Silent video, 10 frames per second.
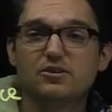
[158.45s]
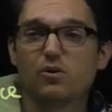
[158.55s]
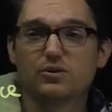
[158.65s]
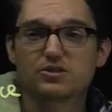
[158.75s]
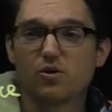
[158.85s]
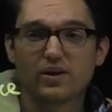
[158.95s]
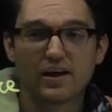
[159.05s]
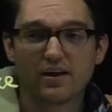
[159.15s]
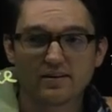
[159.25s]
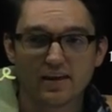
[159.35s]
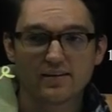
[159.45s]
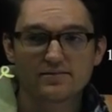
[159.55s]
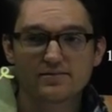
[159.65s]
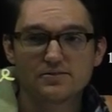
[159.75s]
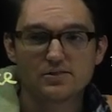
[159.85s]
know what's going on
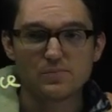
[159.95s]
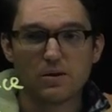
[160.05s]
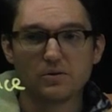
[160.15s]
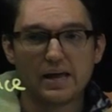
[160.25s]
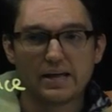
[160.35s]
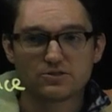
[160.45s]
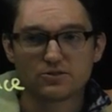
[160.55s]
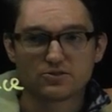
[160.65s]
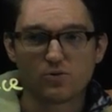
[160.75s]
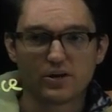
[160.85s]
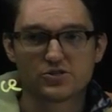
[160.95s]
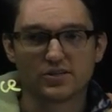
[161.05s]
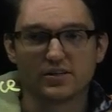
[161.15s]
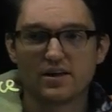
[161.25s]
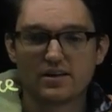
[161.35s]
yet to be able to answer this
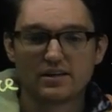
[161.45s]
question.